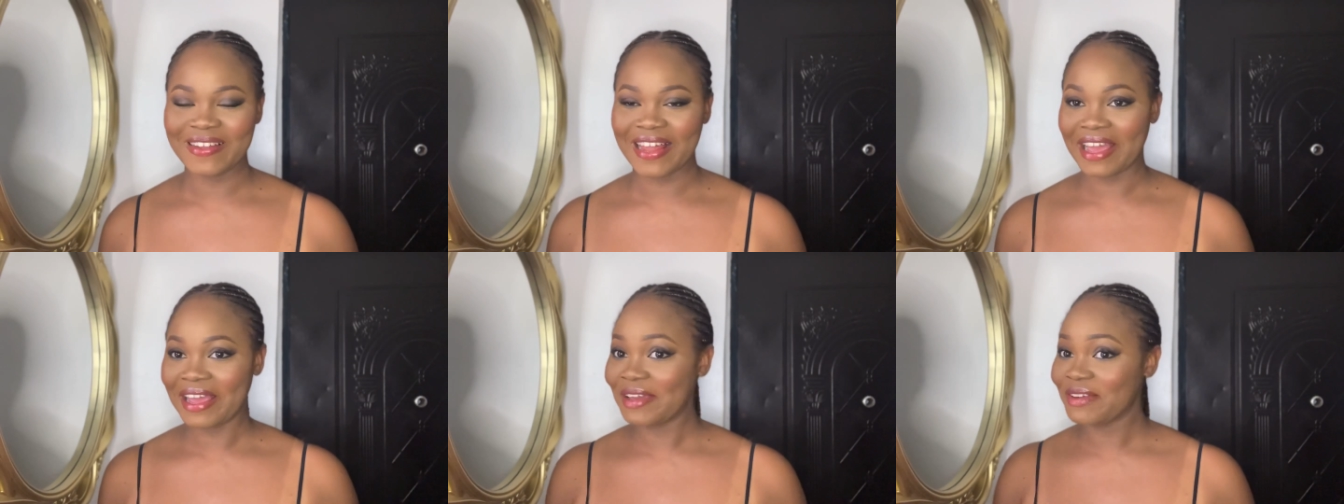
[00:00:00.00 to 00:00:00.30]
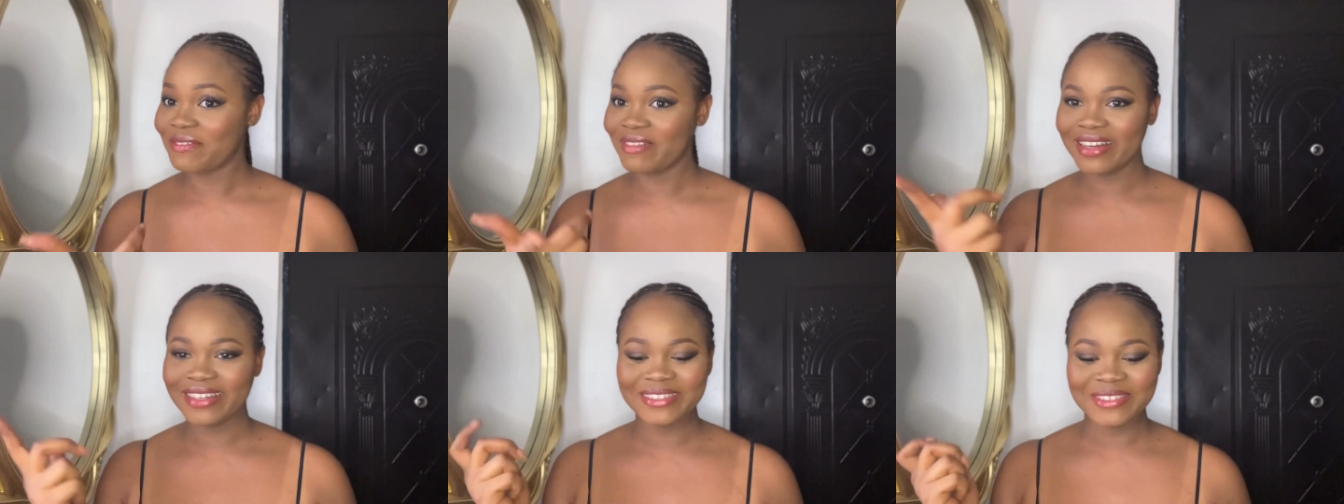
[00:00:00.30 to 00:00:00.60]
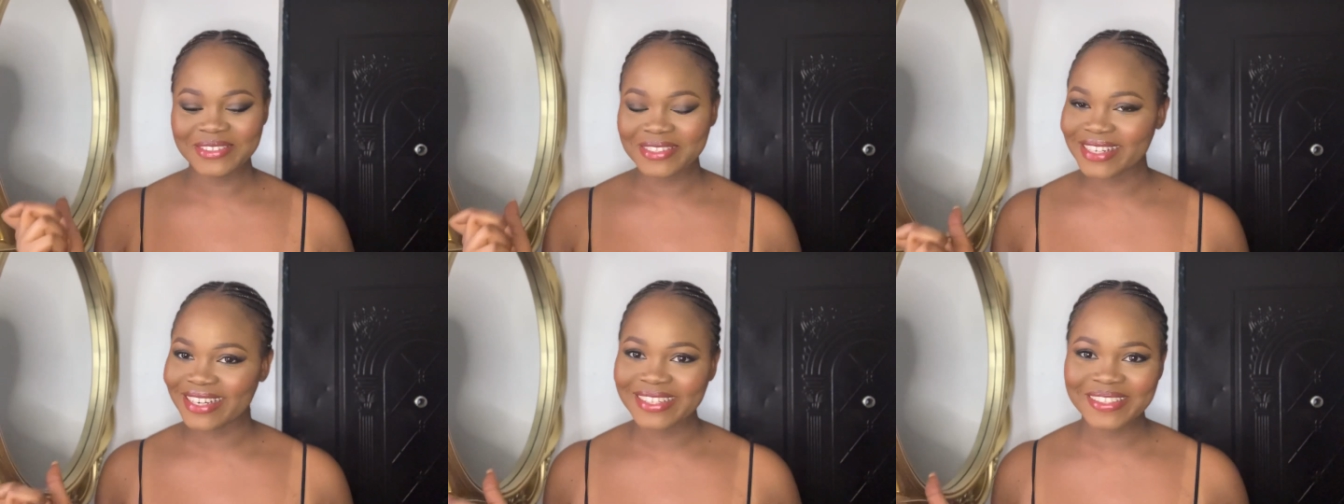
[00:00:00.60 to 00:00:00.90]
Like if I
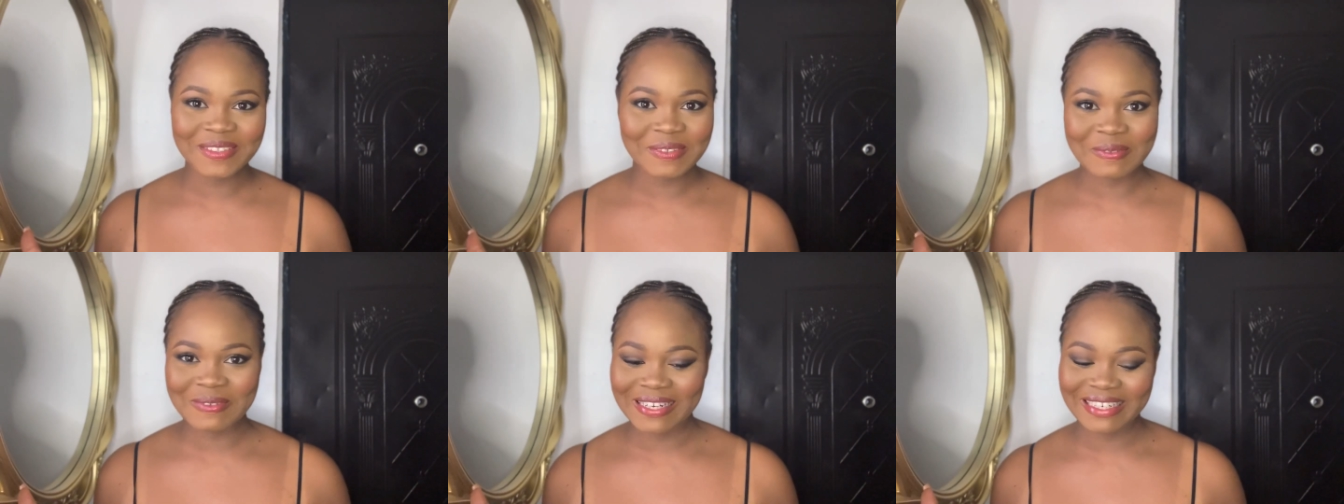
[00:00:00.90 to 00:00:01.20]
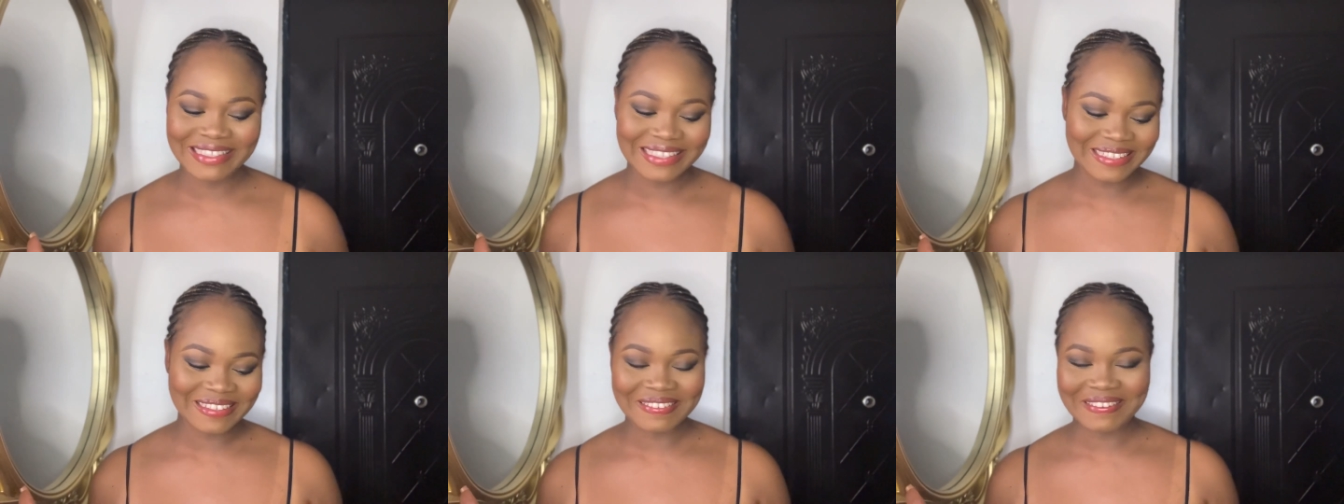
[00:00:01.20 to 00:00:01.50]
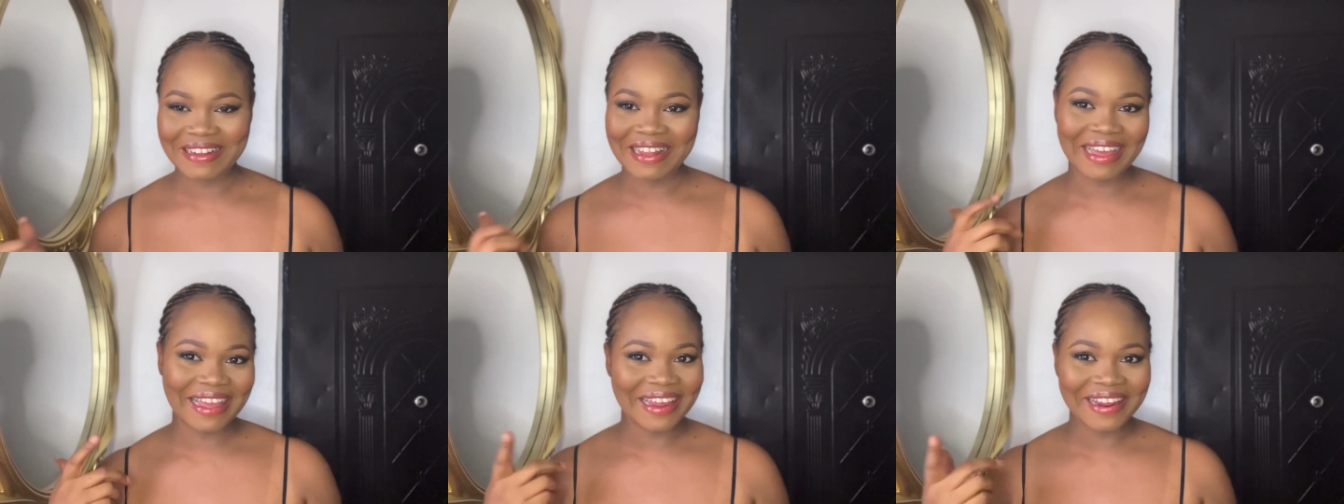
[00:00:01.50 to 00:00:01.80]
do say so
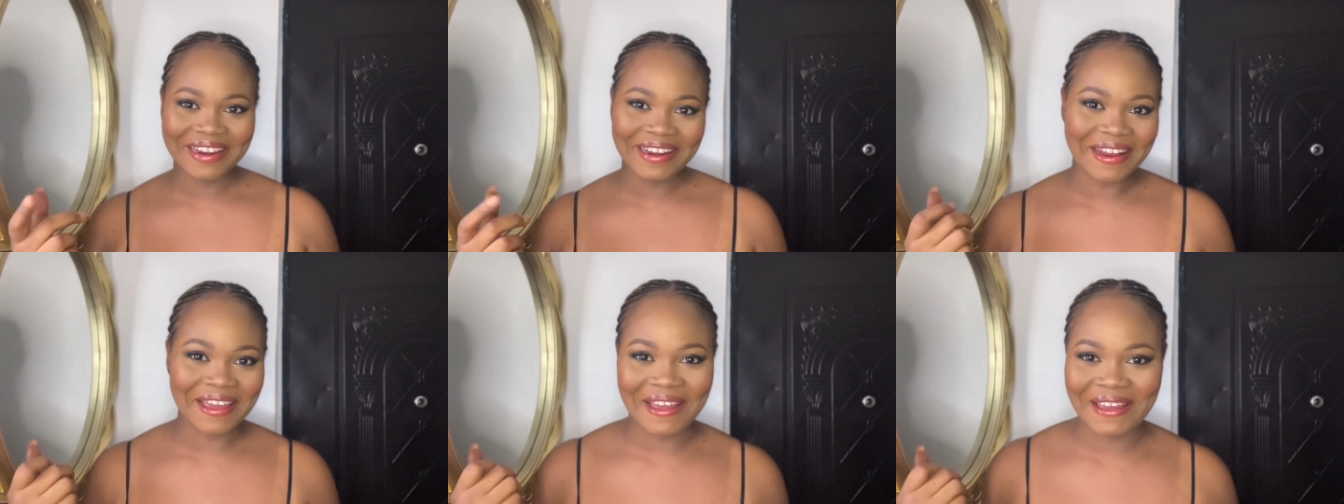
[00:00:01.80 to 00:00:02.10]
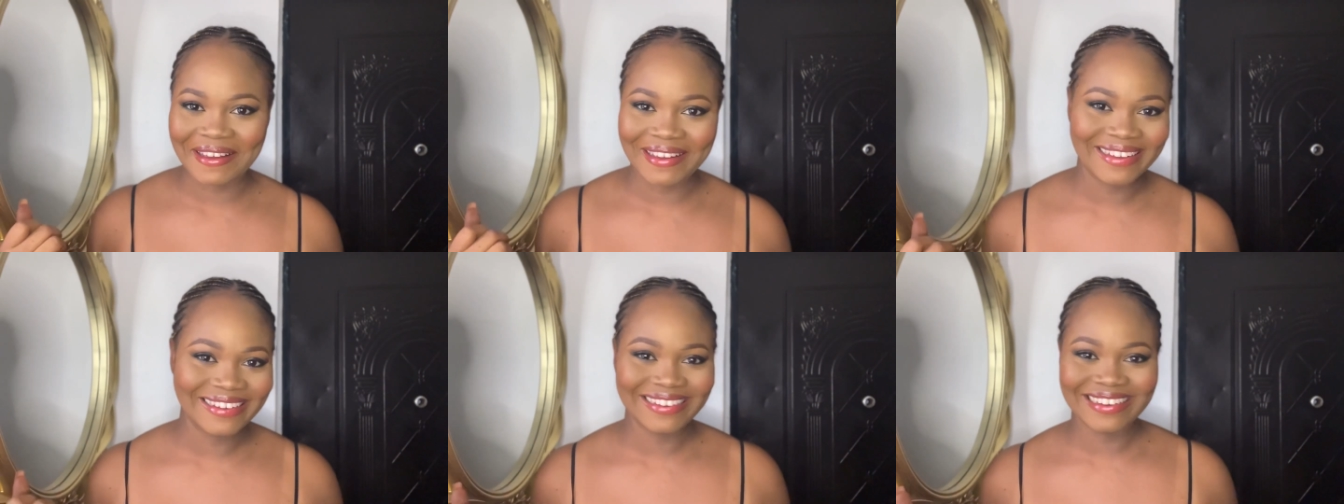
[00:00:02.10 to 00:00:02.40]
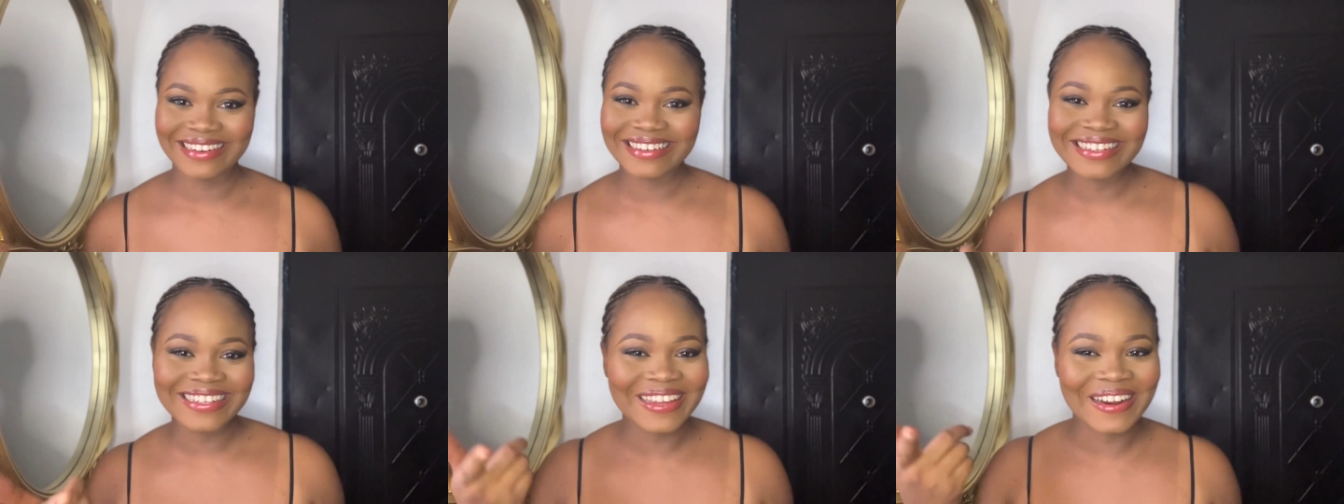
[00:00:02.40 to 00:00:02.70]
myself, like you
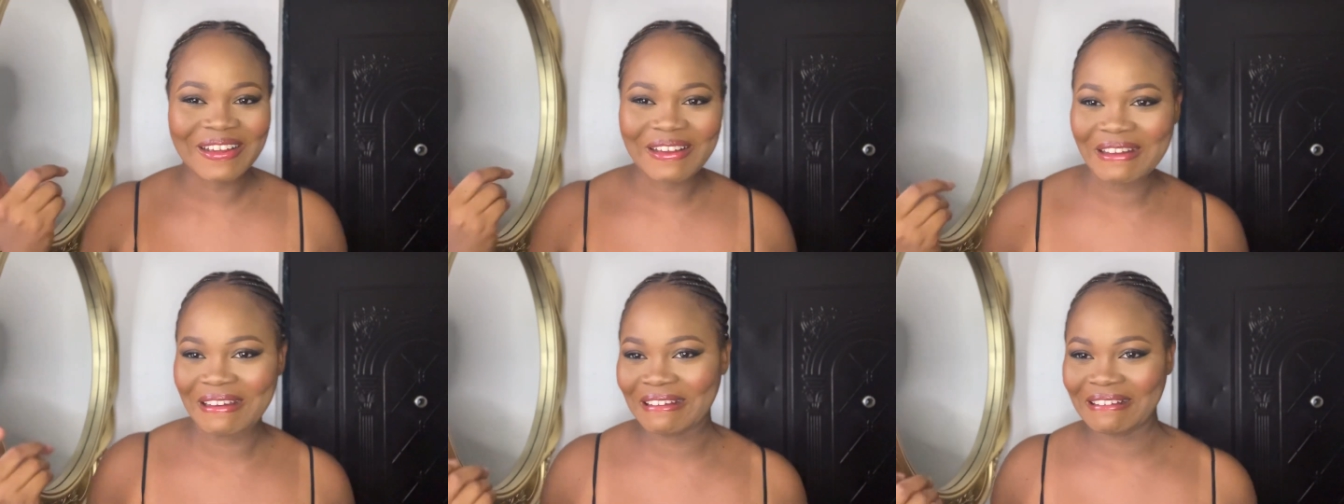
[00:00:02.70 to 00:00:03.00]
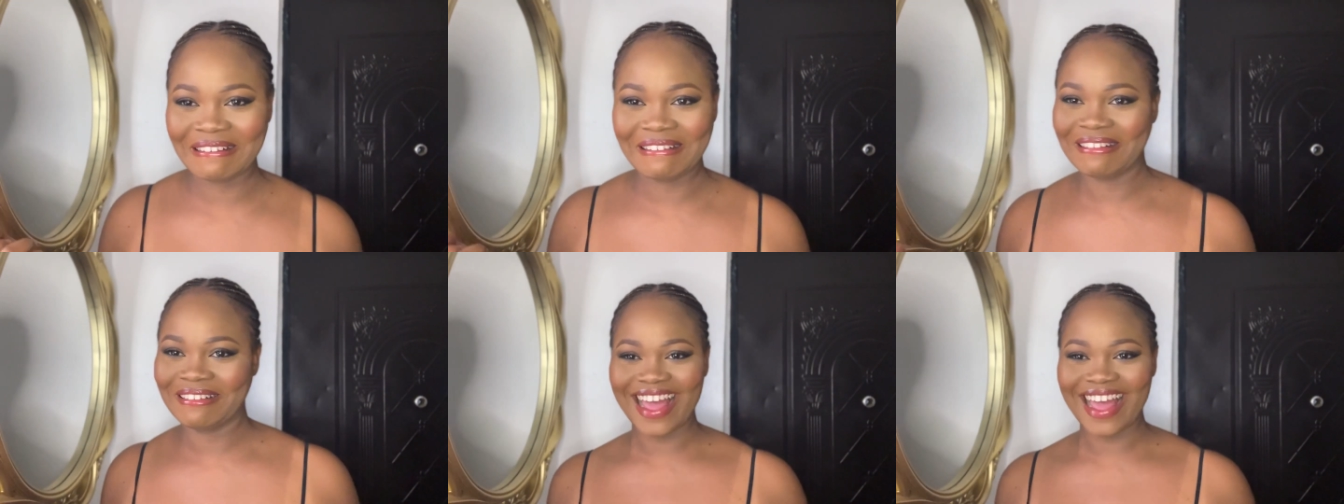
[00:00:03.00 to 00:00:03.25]
know, you know.